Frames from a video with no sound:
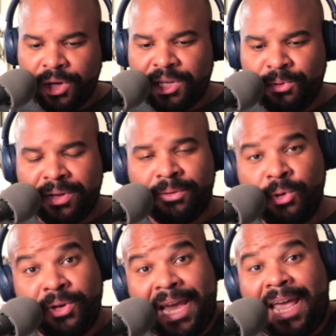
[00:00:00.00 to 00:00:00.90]

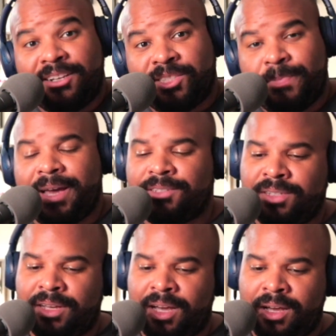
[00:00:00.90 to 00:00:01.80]
you can
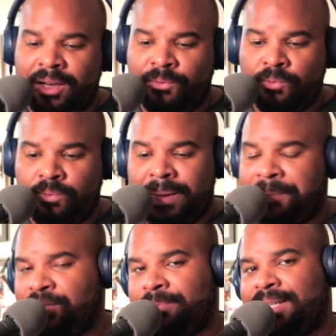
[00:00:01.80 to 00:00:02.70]
expect,
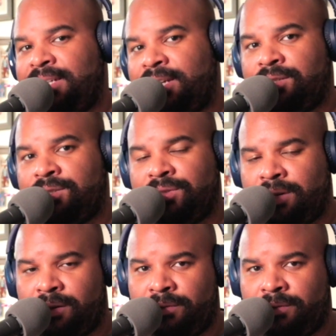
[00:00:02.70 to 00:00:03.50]
maybe some ideas.